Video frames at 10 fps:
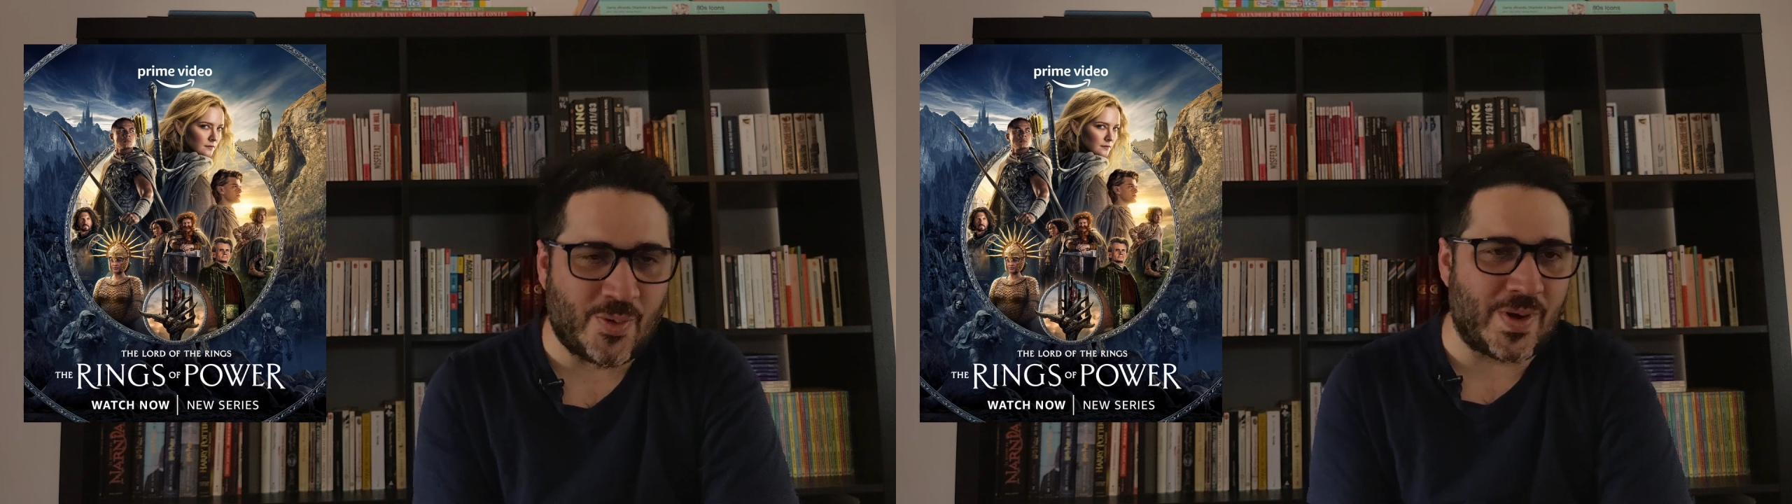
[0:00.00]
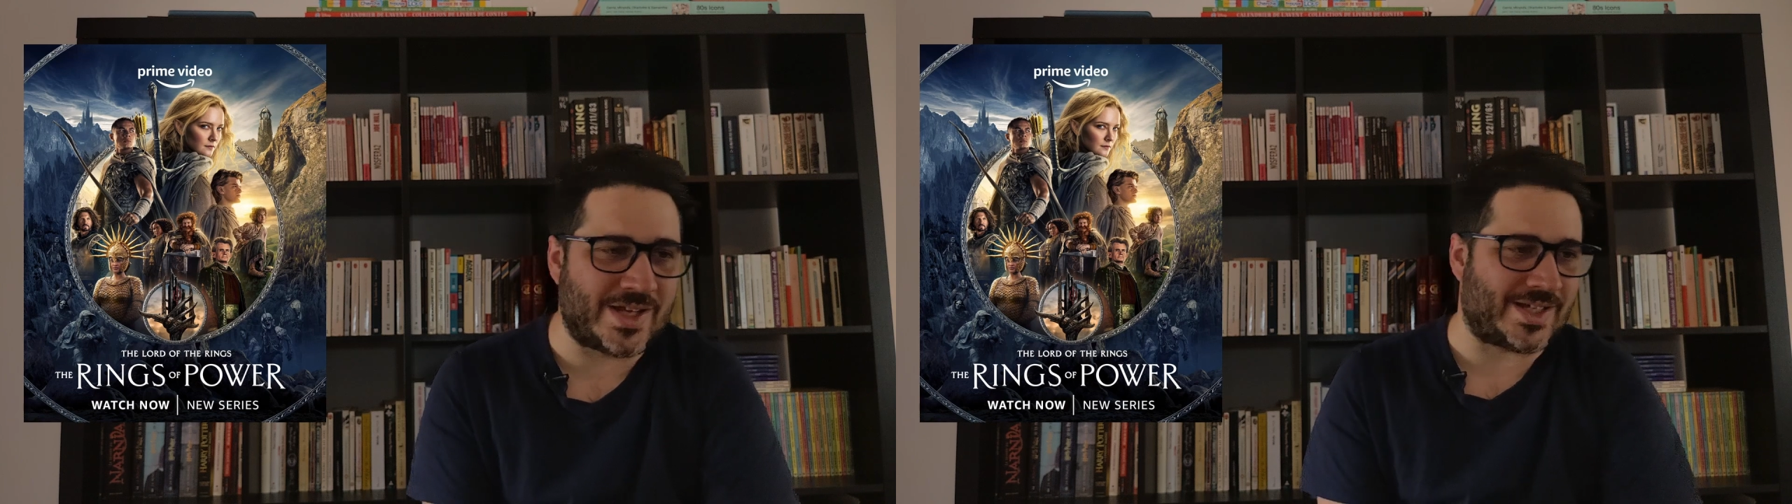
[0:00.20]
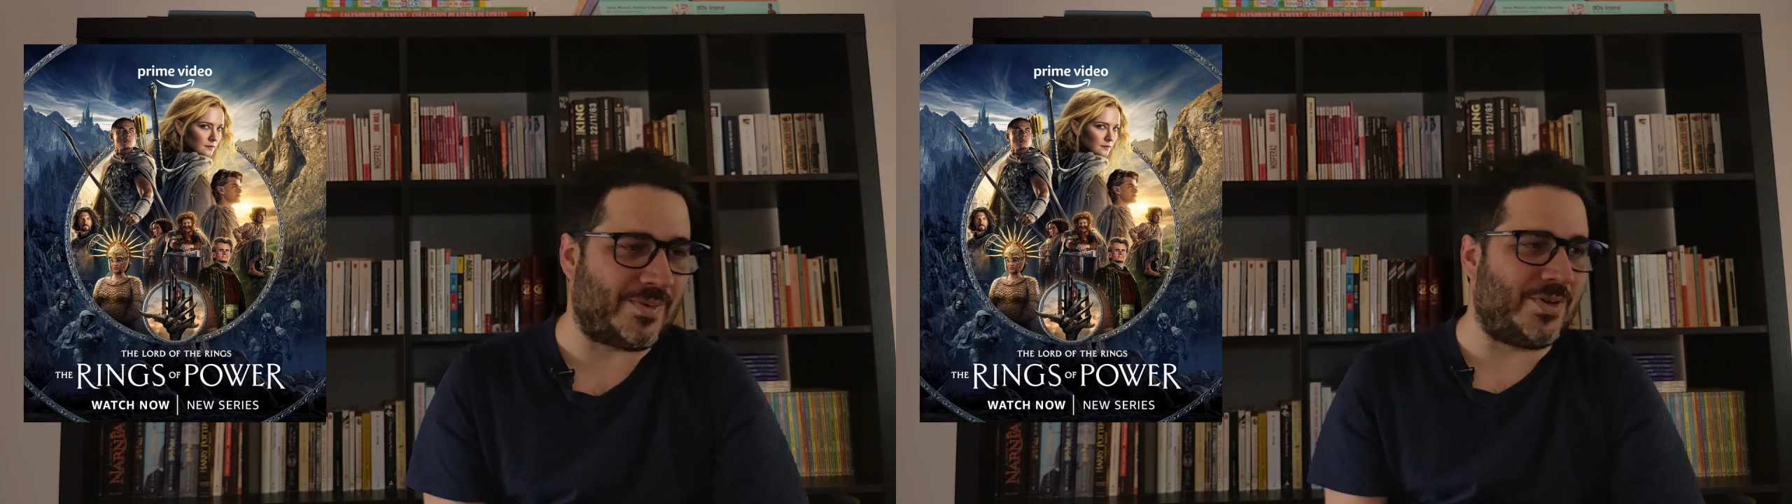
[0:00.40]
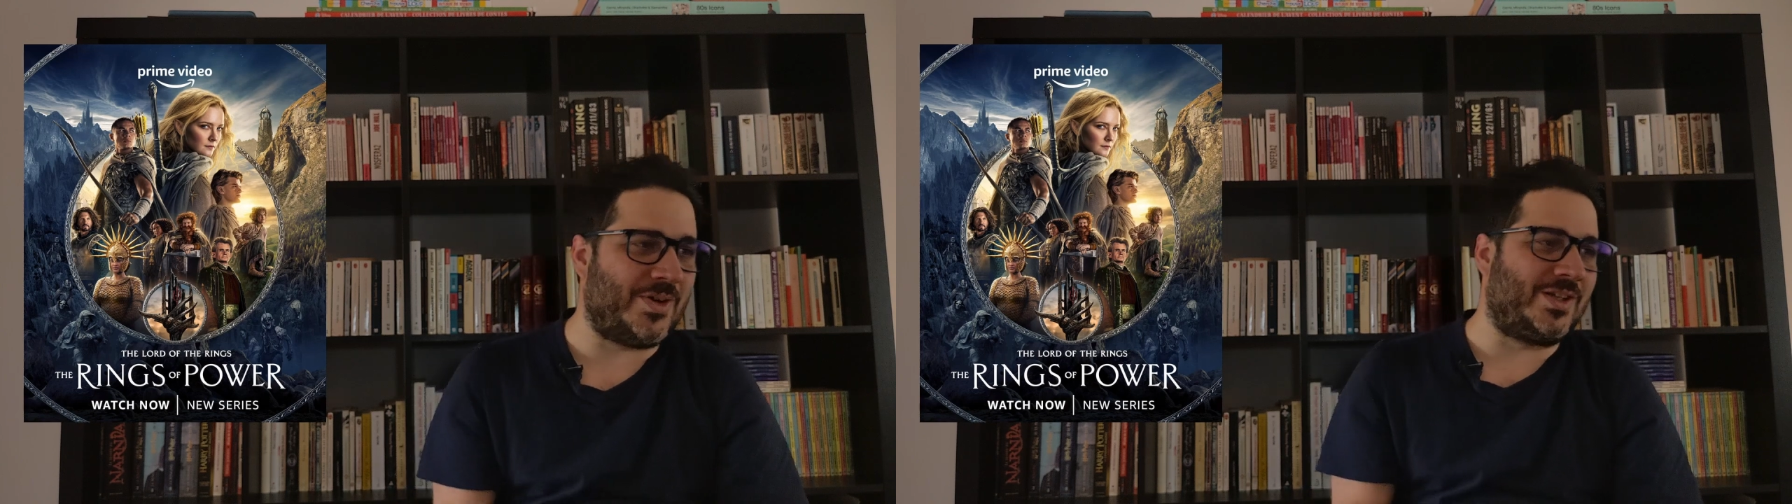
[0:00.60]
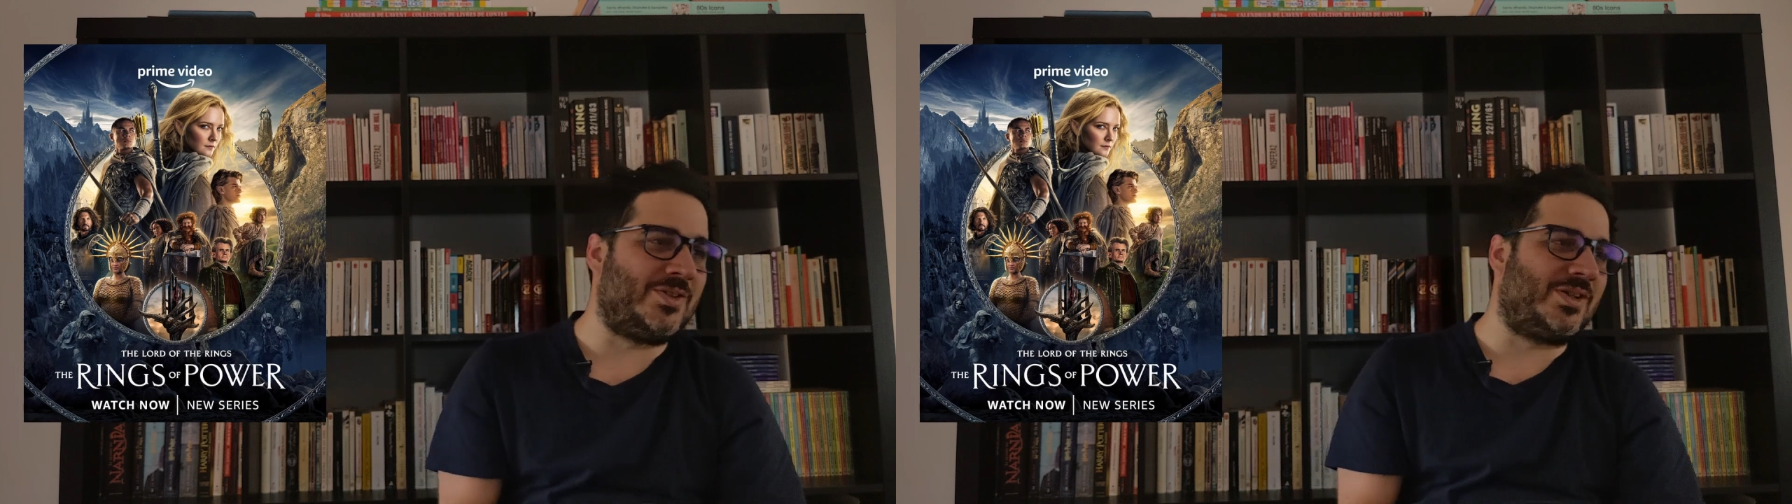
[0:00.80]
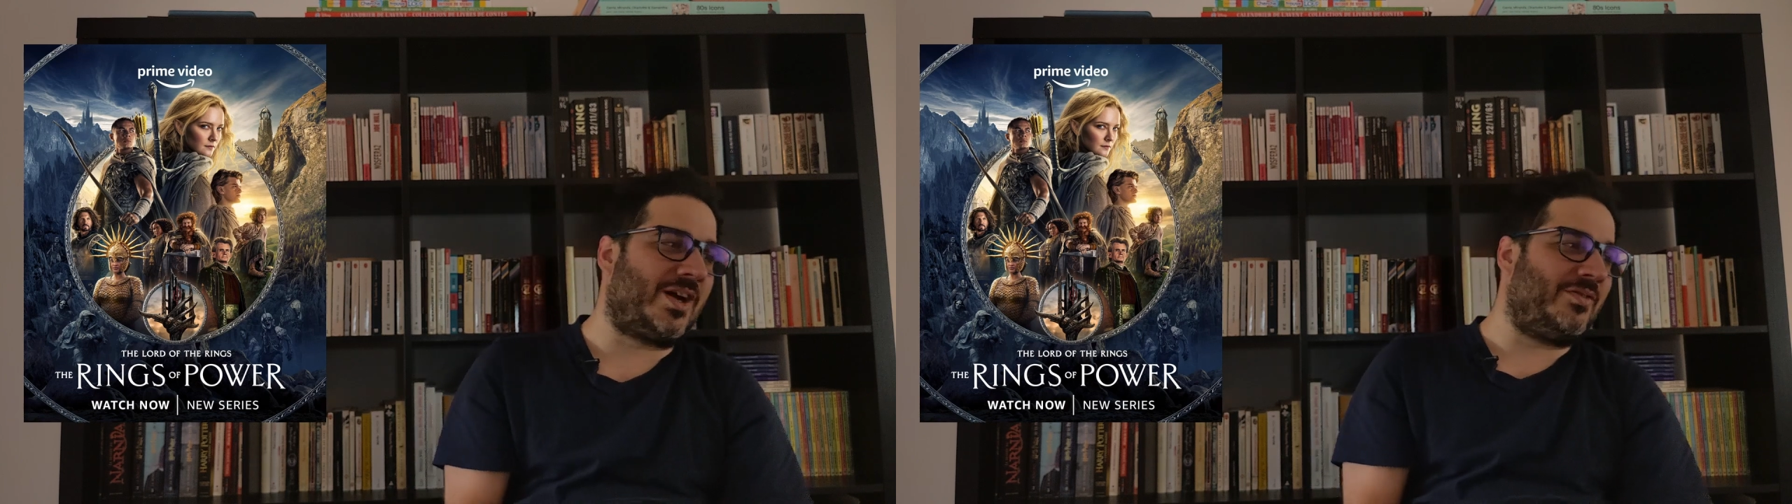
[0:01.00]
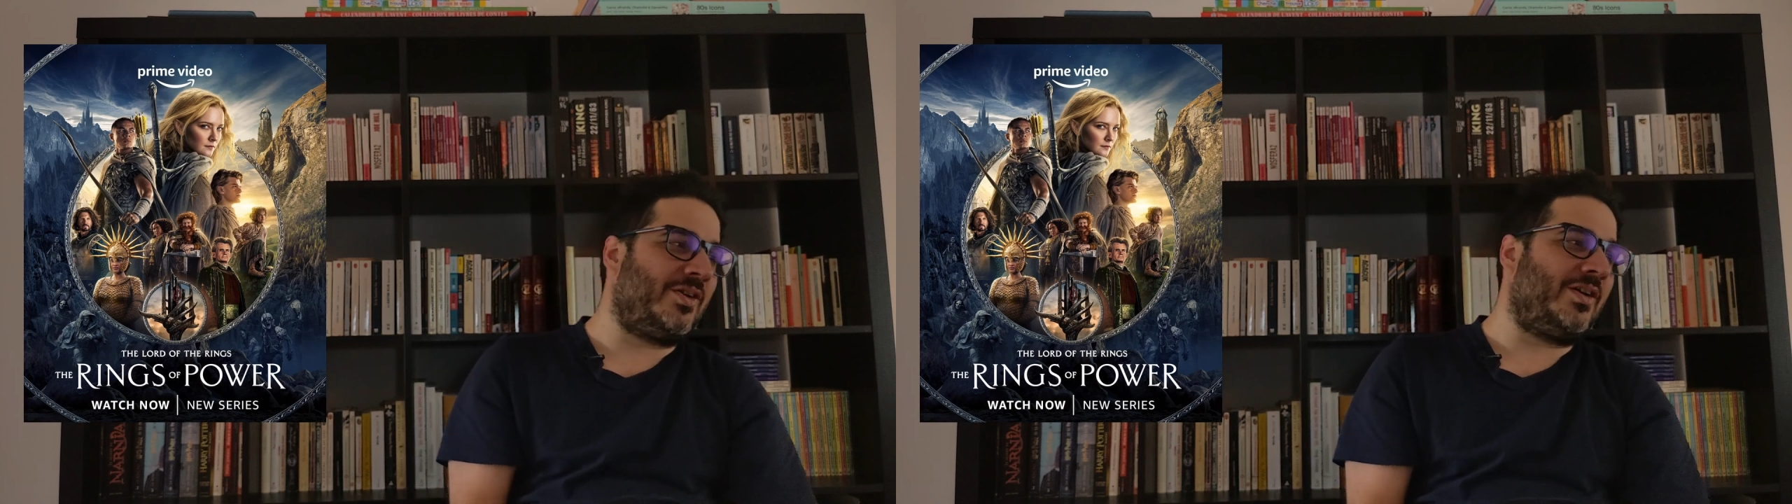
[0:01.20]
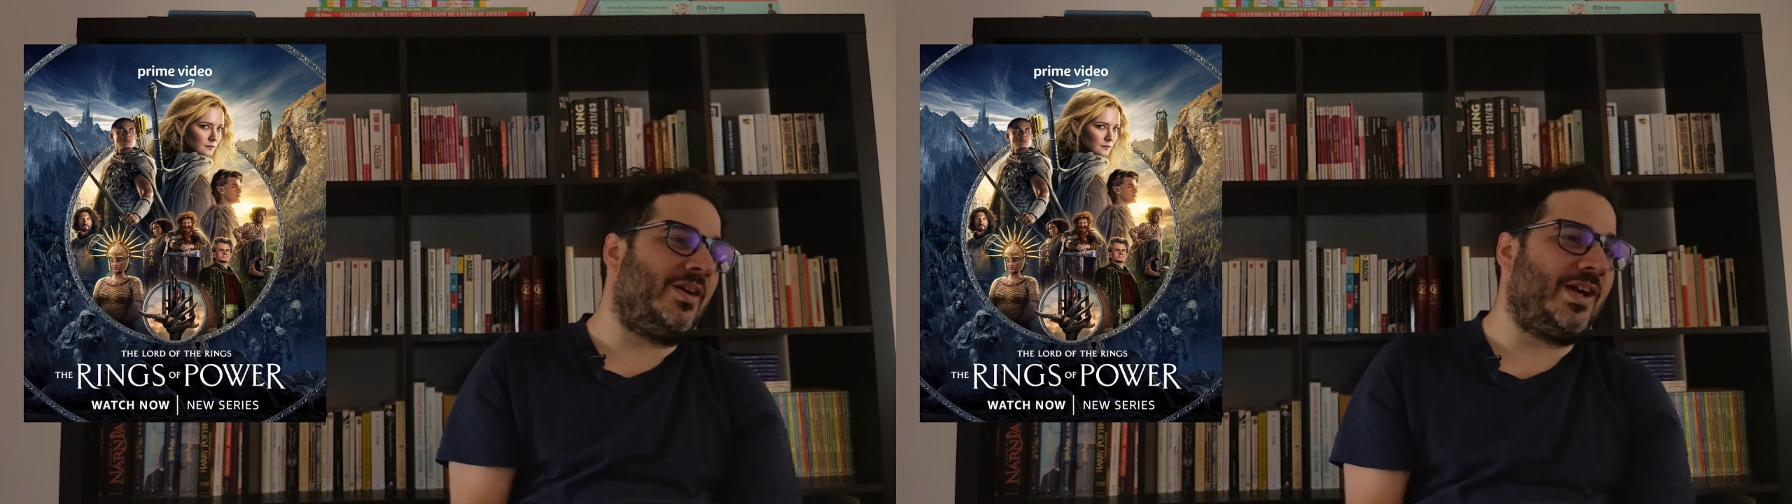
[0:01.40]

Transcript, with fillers: which i'm going to cover